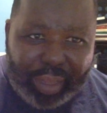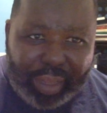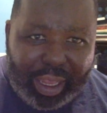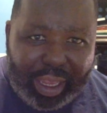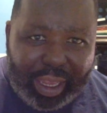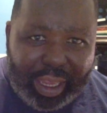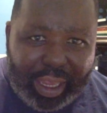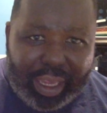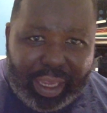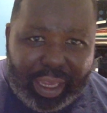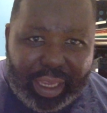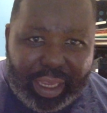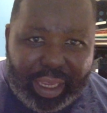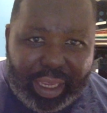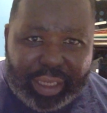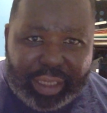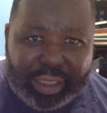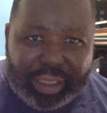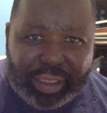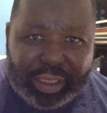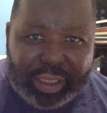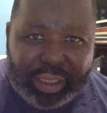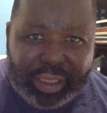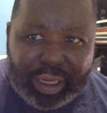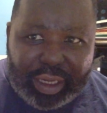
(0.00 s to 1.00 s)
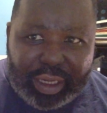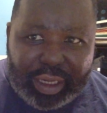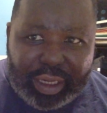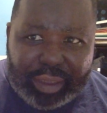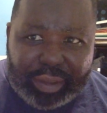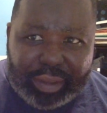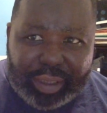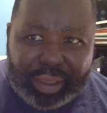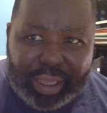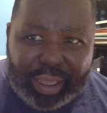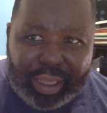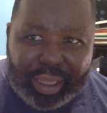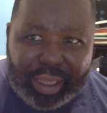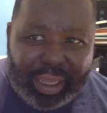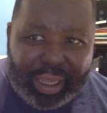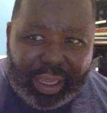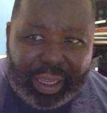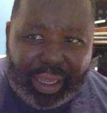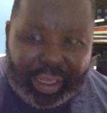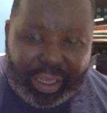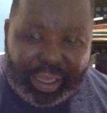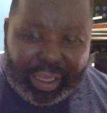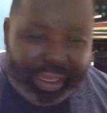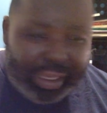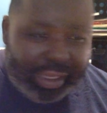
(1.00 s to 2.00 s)
And
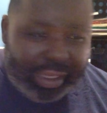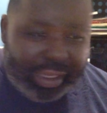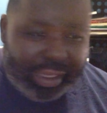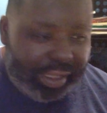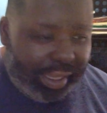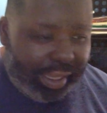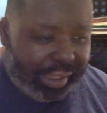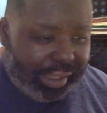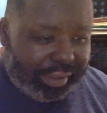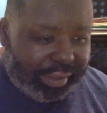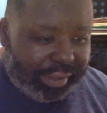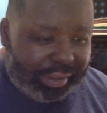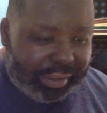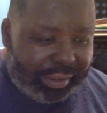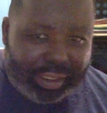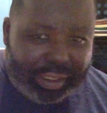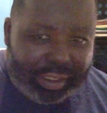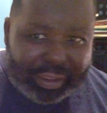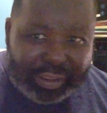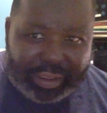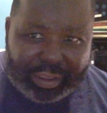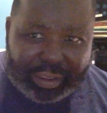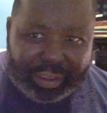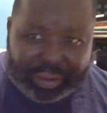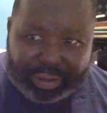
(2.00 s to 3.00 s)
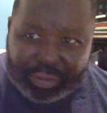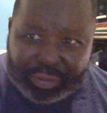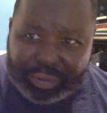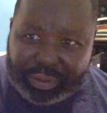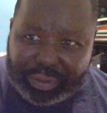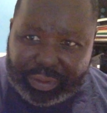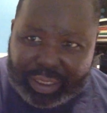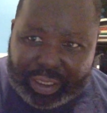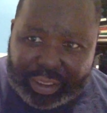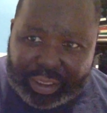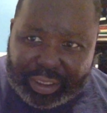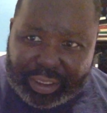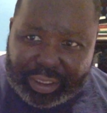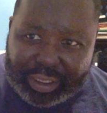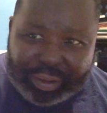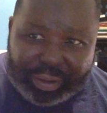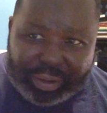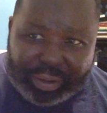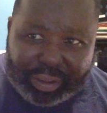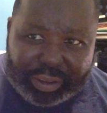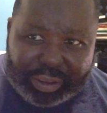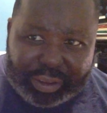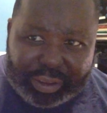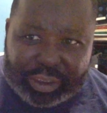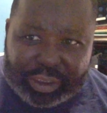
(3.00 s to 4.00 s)
I said, so he said that
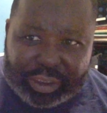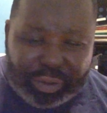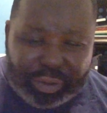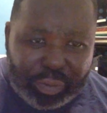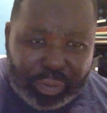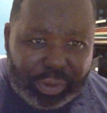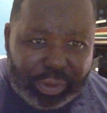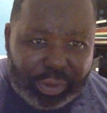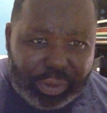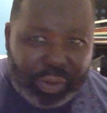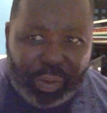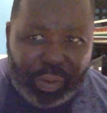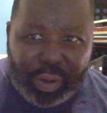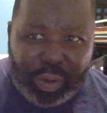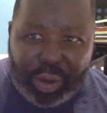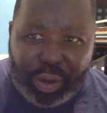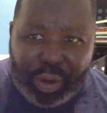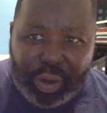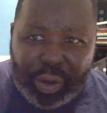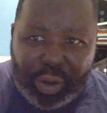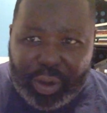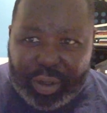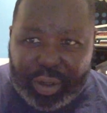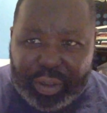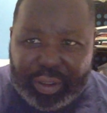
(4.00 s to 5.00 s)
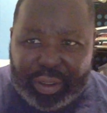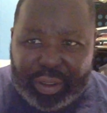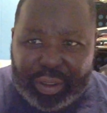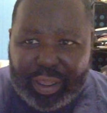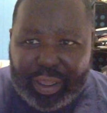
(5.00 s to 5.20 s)
this is what's going on.